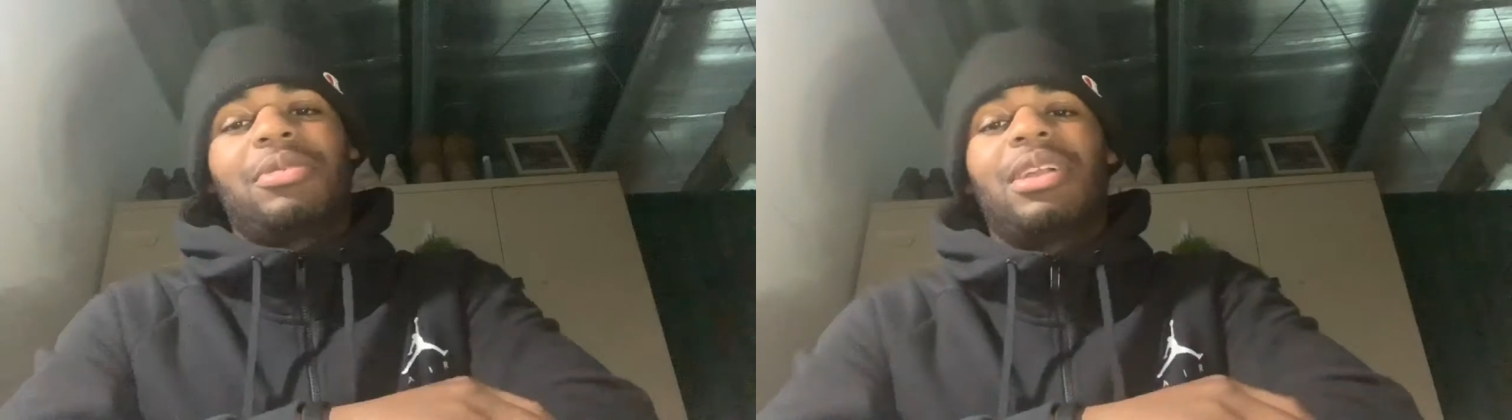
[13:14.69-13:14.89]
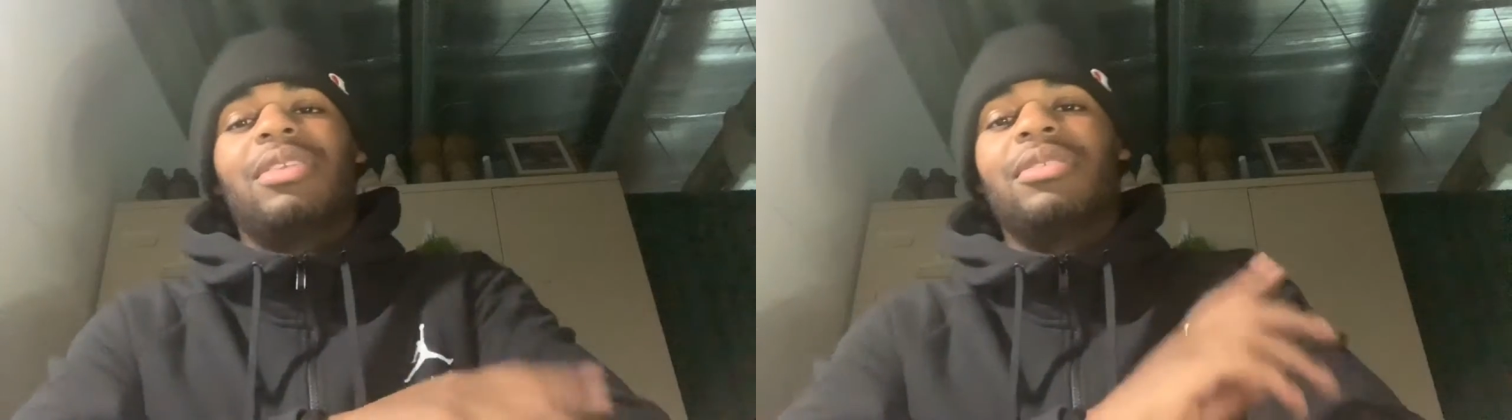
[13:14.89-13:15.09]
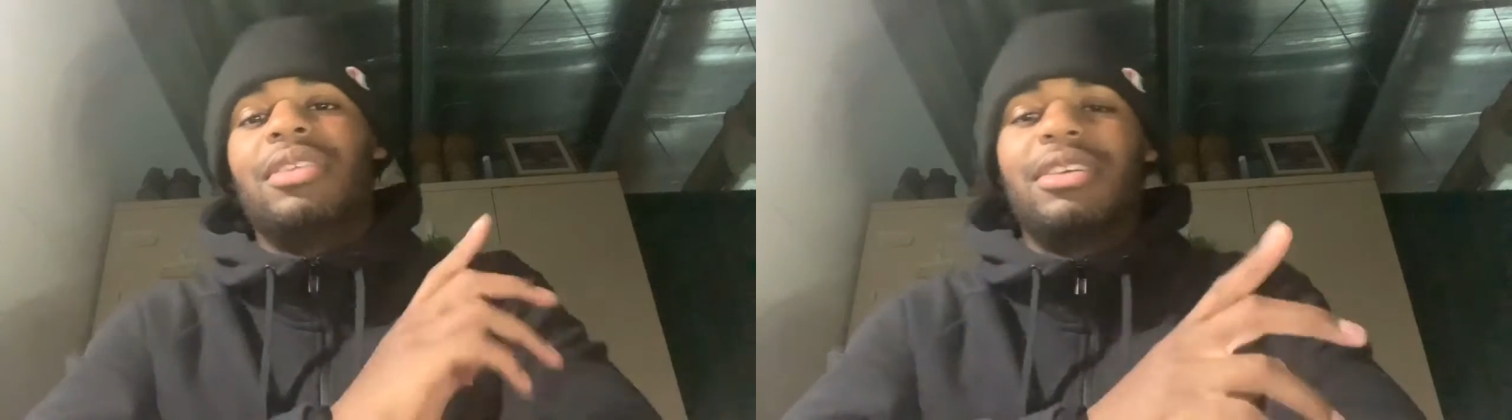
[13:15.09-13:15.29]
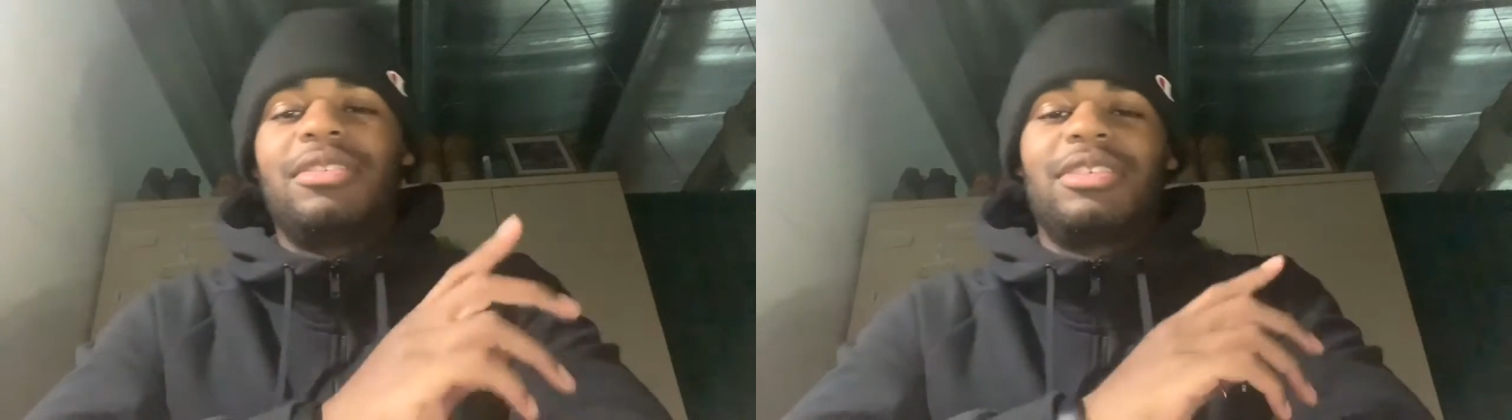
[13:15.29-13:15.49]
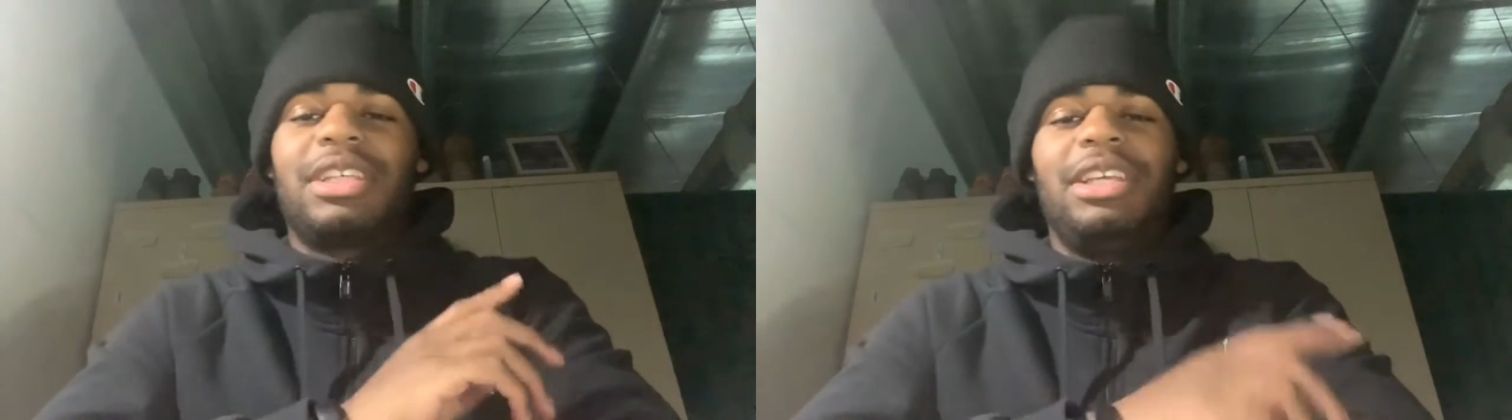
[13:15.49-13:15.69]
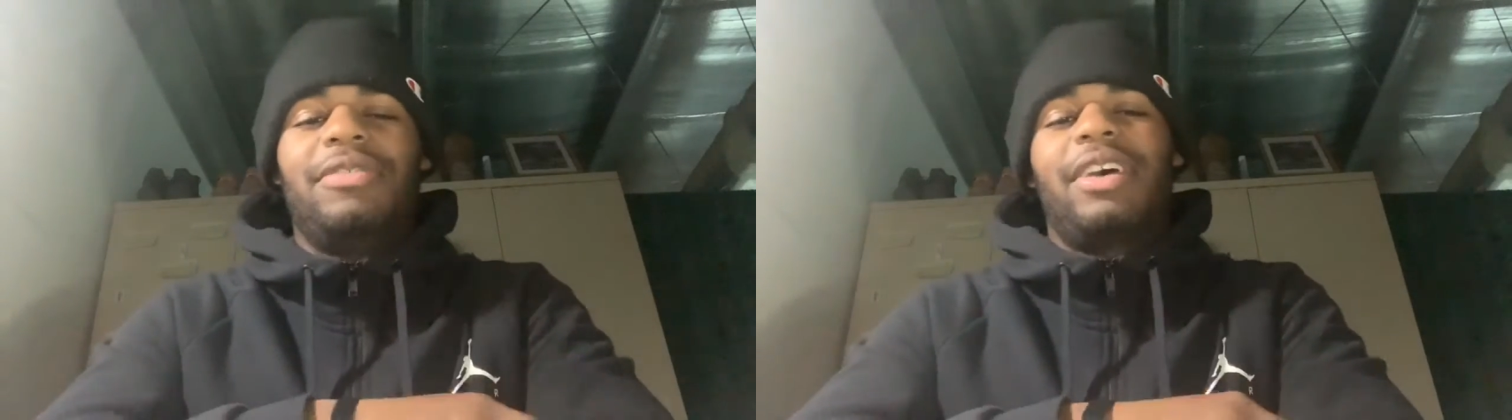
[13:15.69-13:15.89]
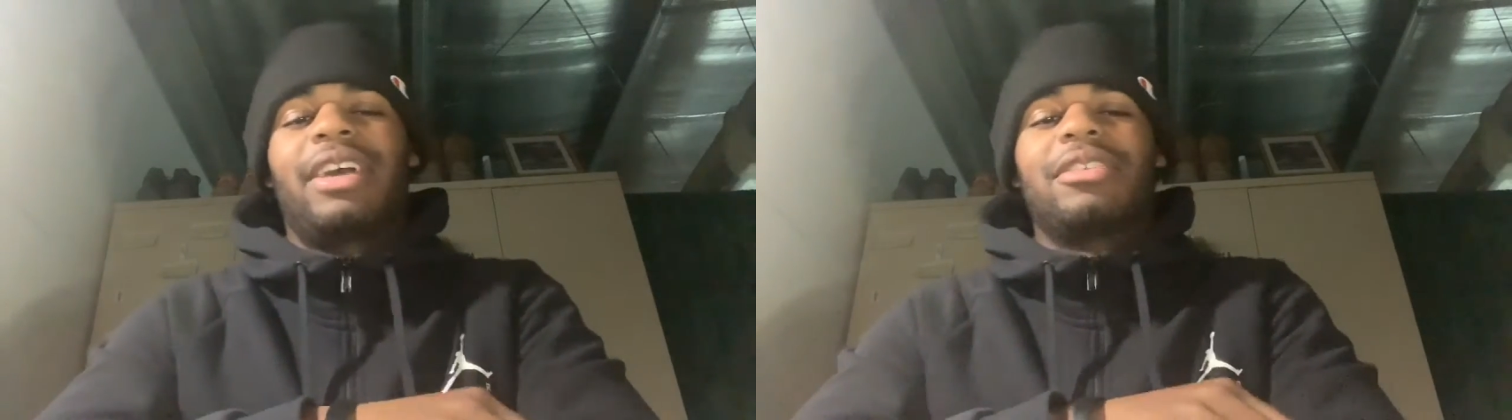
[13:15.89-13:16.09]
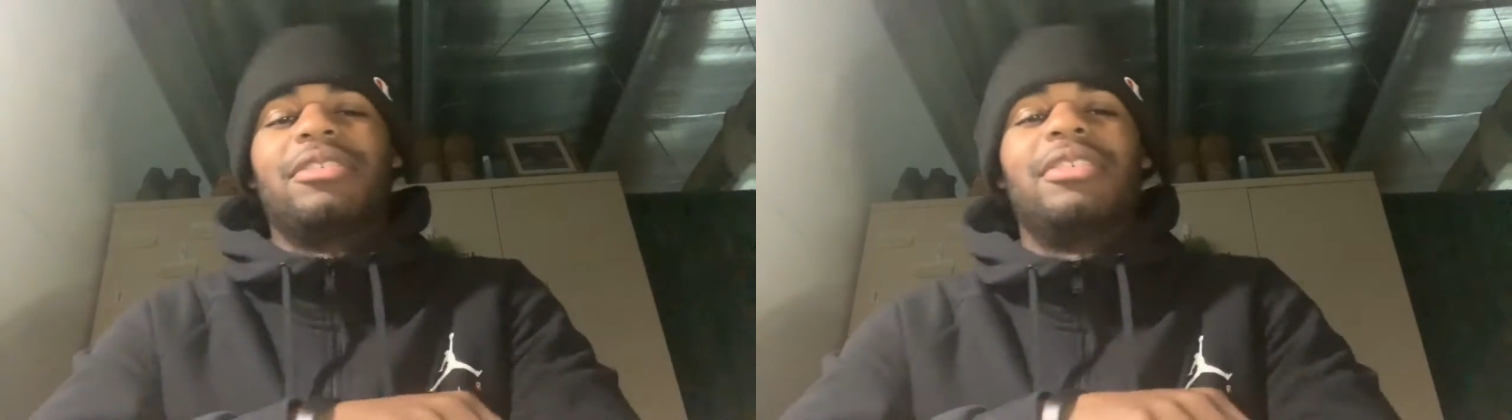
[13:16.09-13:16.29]
another key
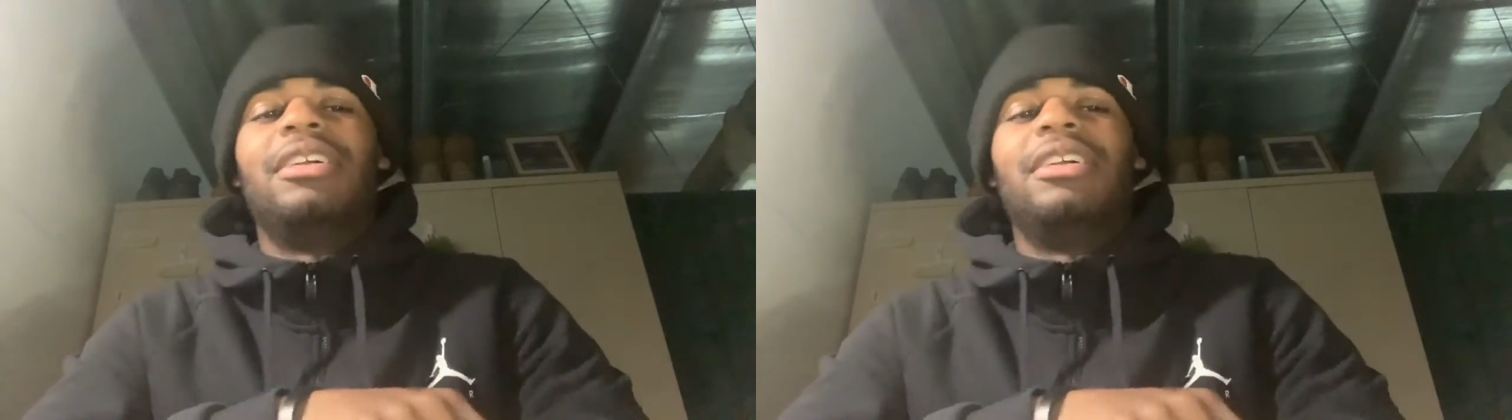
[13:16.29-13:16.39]
factor,